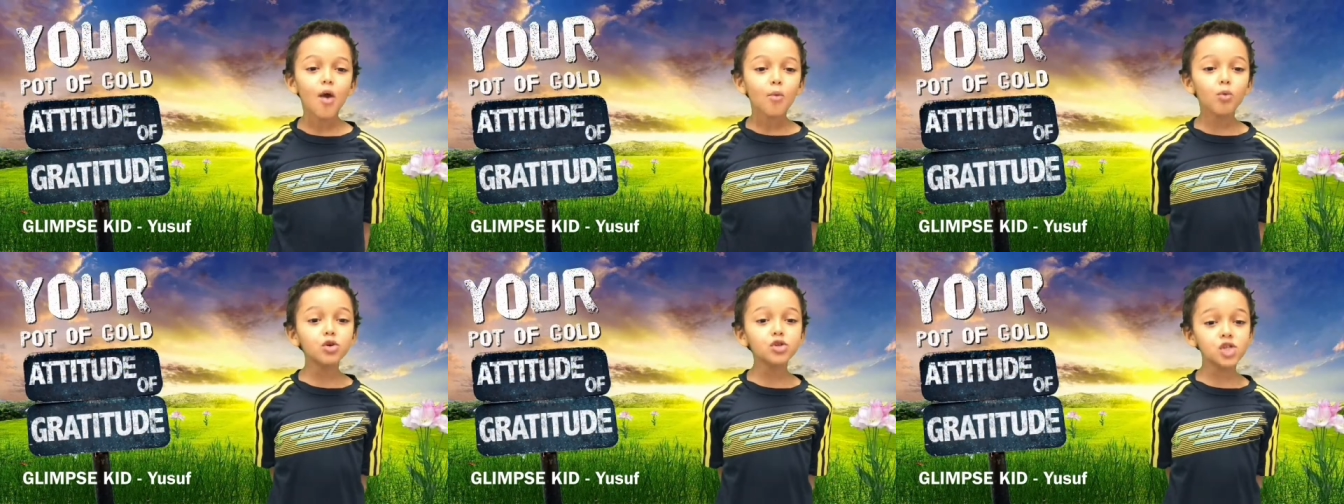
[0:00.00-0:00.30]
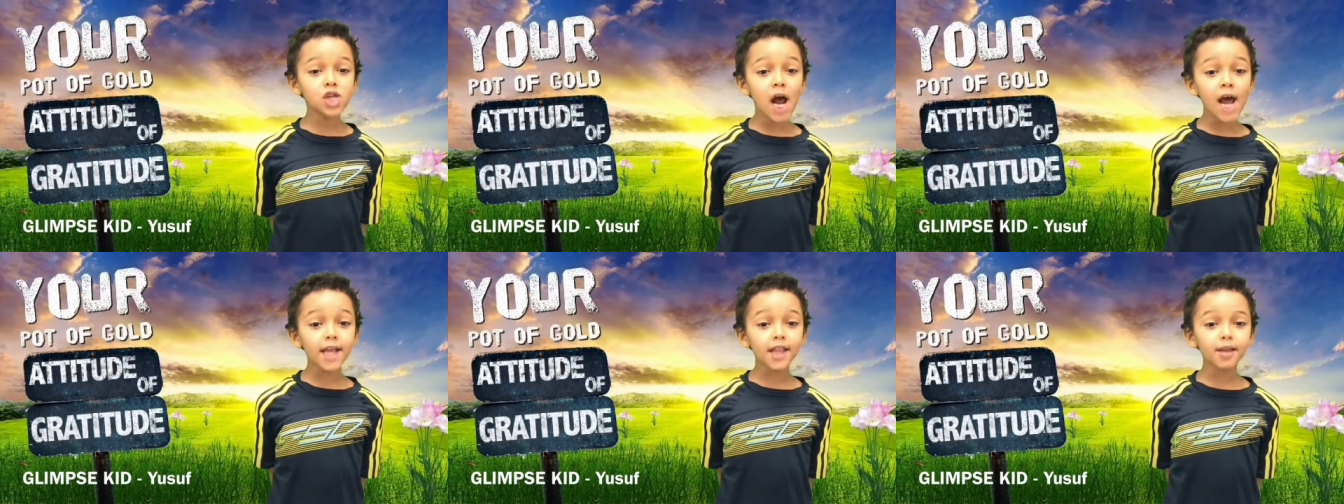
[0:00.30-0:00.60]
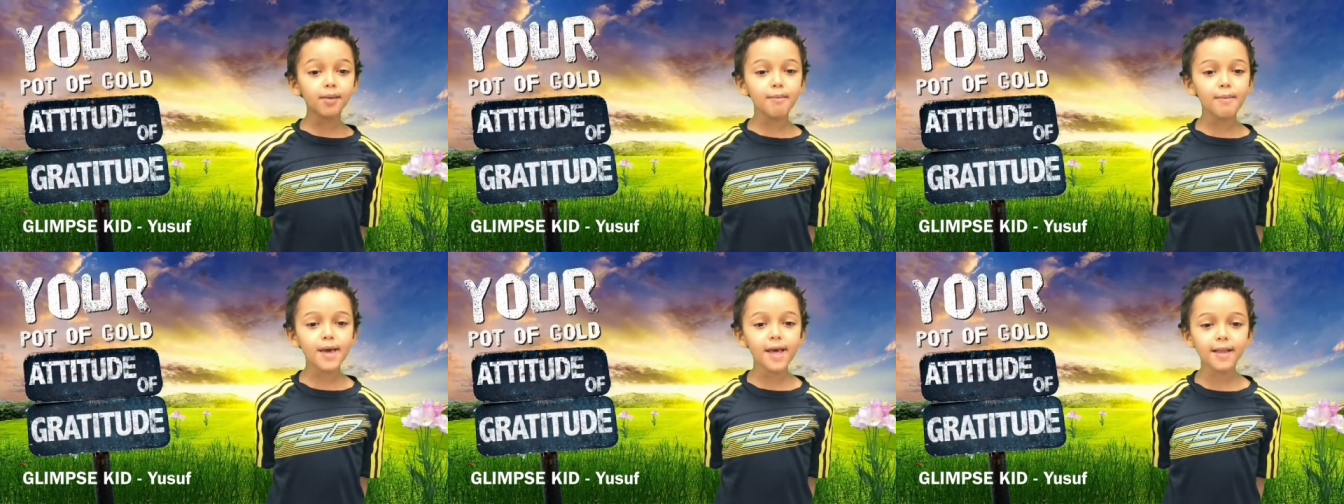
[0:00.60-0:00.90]
We're
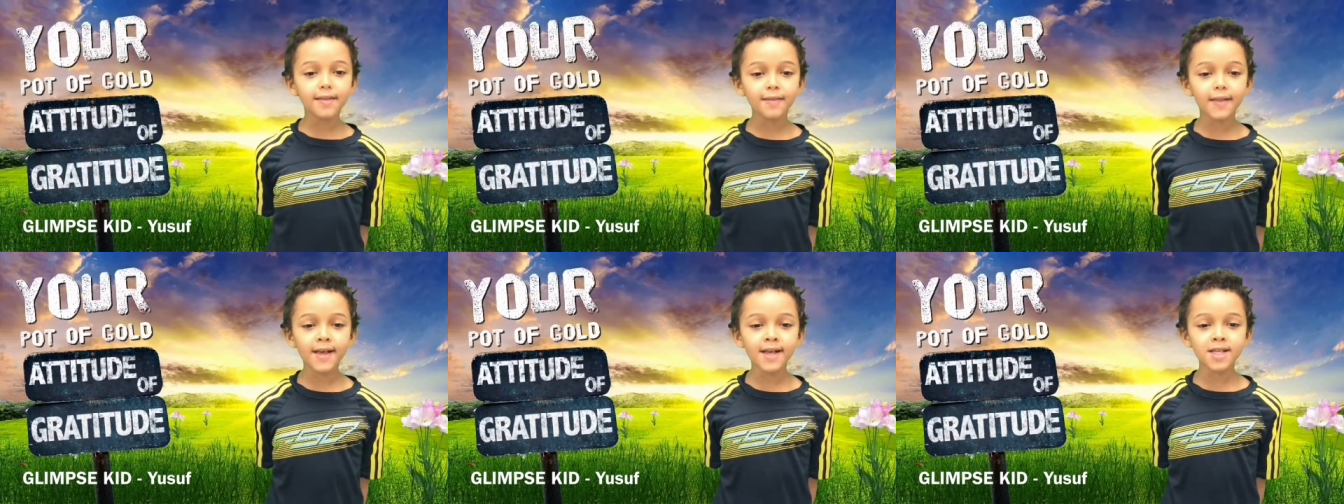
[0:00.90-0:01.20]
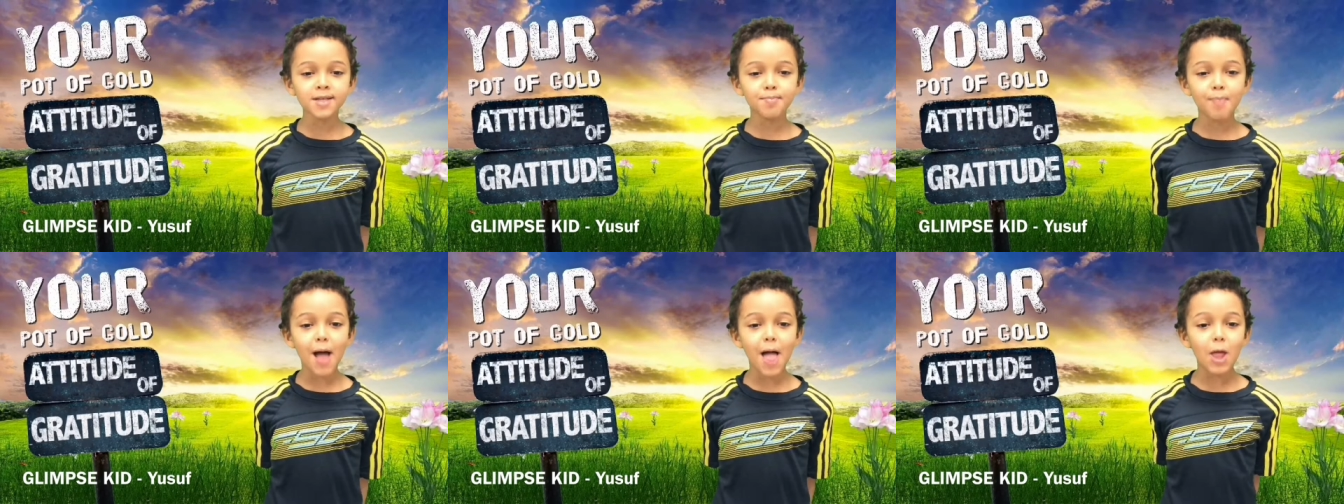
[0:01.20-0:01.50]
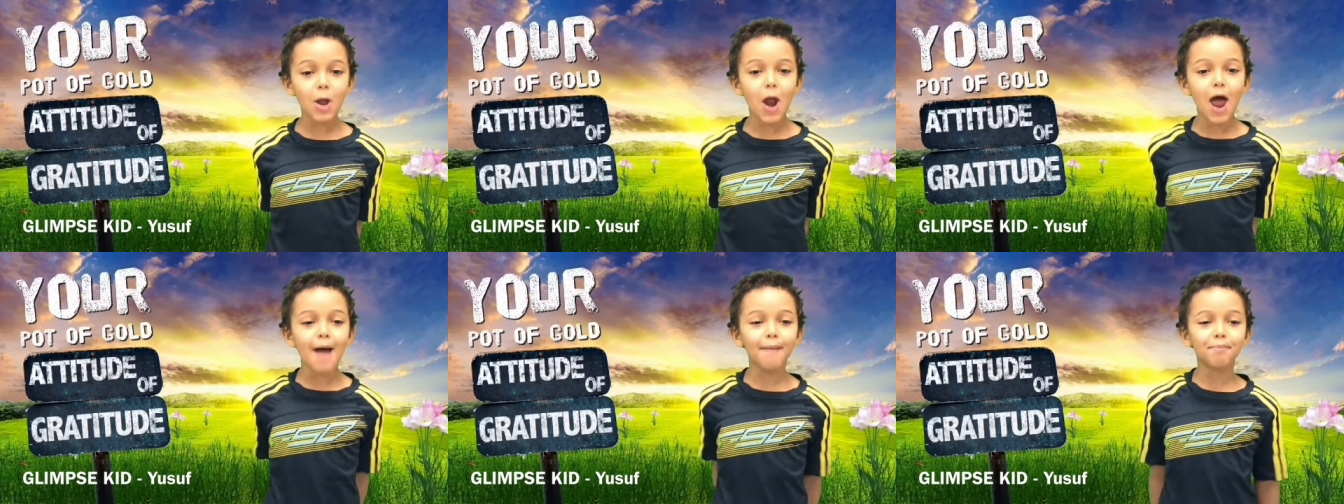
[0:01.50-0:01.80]
trying to make things
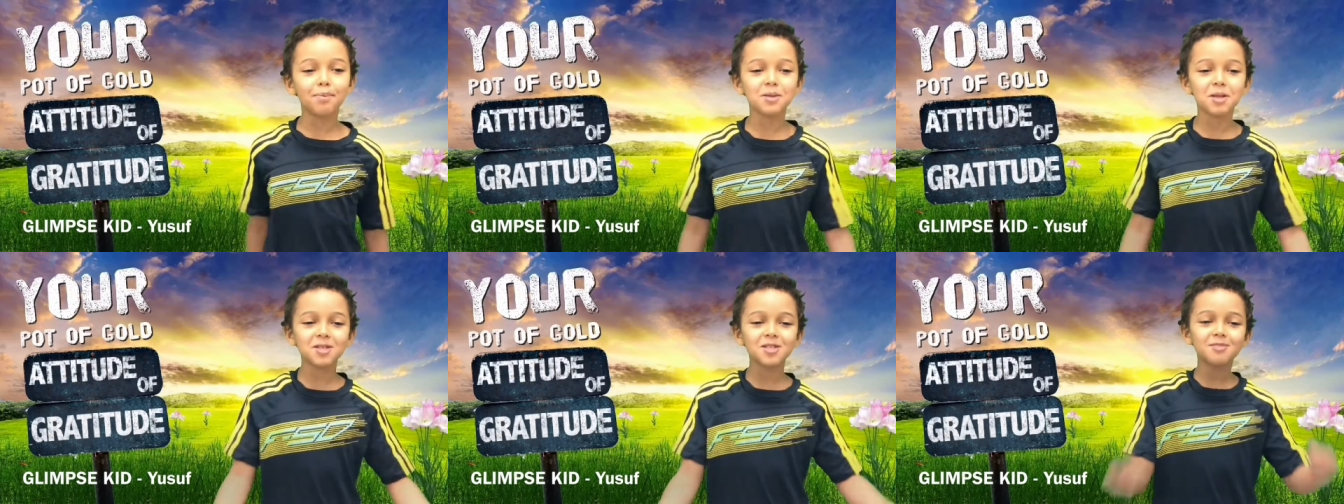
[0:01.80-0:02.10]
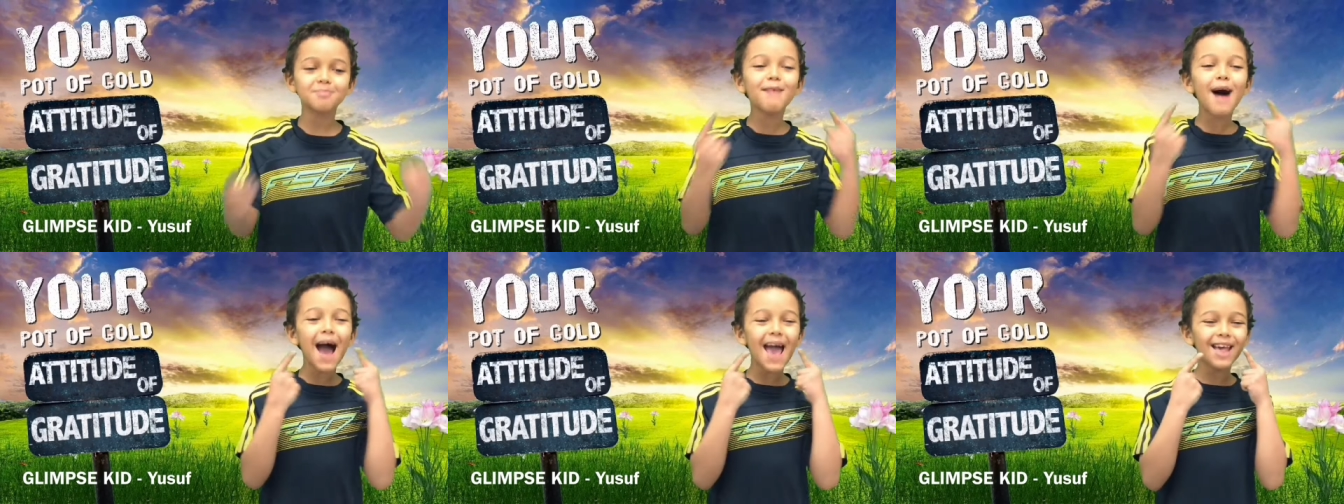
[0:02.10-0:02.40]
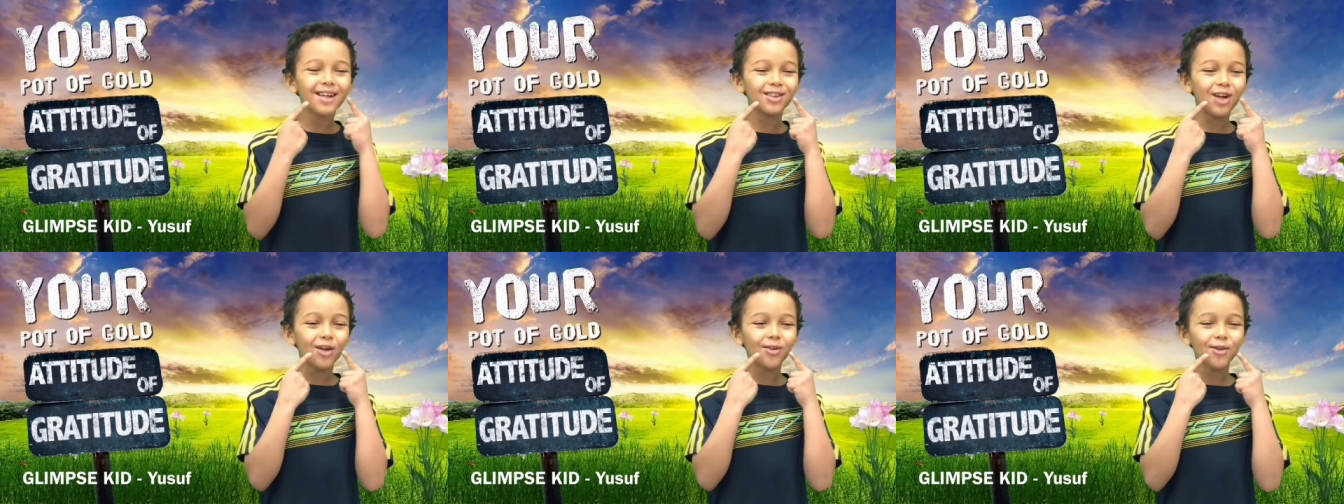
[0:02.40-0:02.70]
better and put a
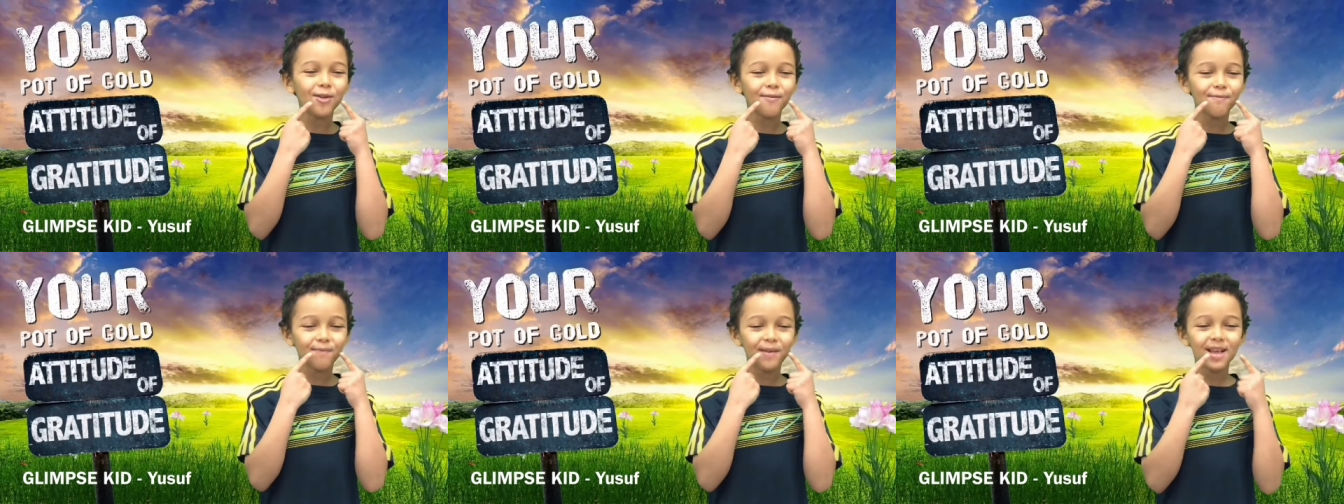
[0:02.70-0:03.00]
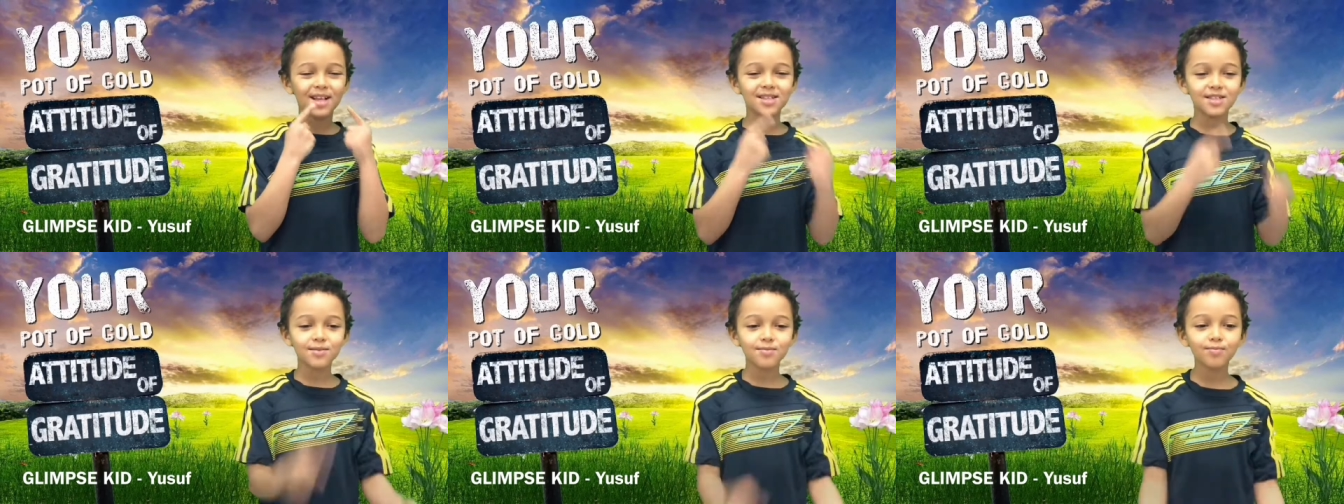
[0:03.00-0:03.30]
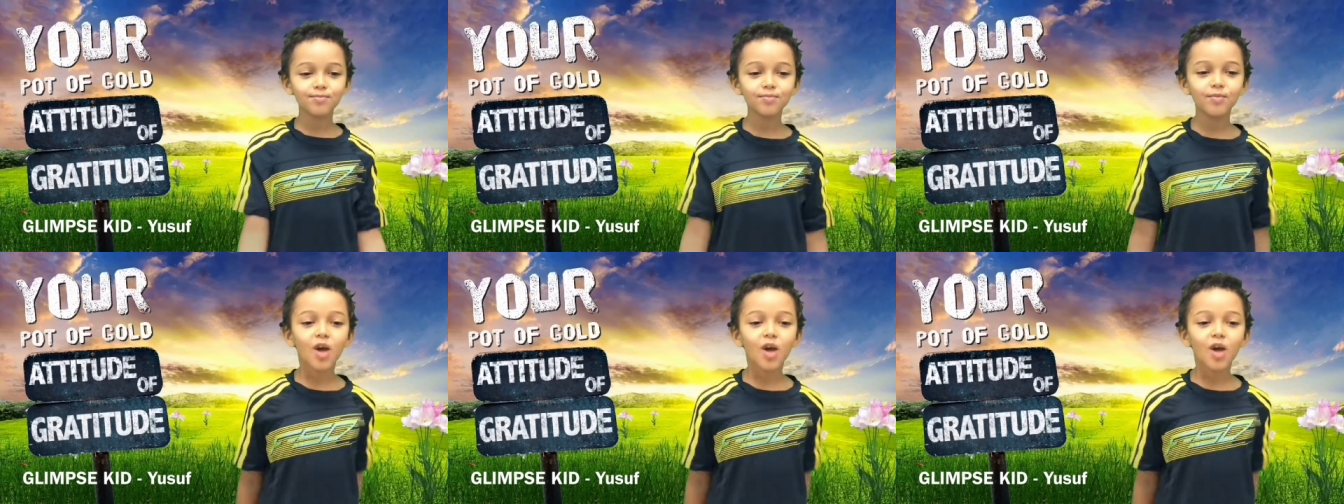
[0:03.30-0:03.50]
smile on your face.